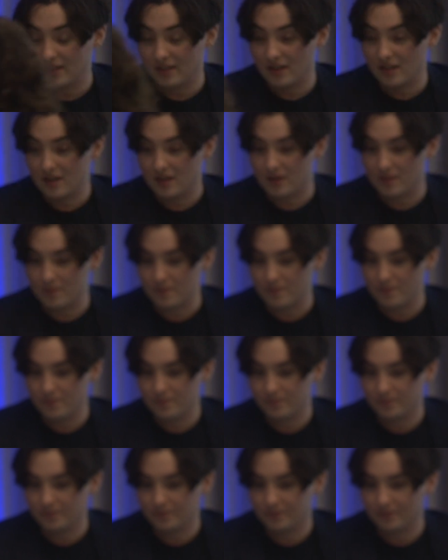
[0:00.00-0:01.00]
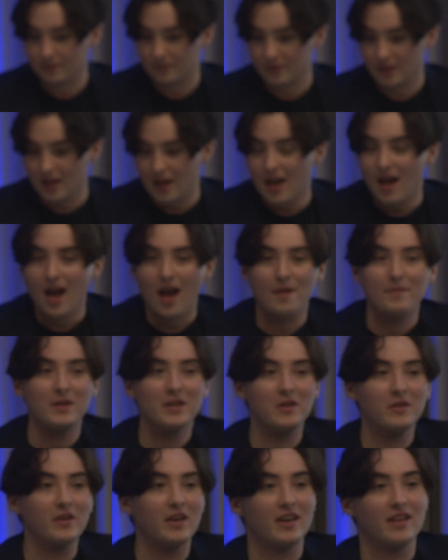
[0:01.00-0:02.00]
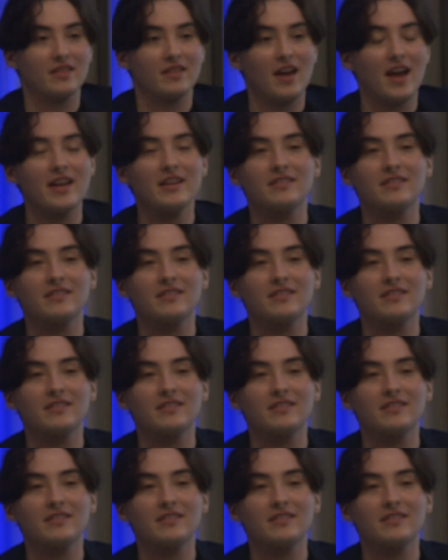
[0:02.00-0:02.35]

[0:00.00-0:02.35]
I mean, okay,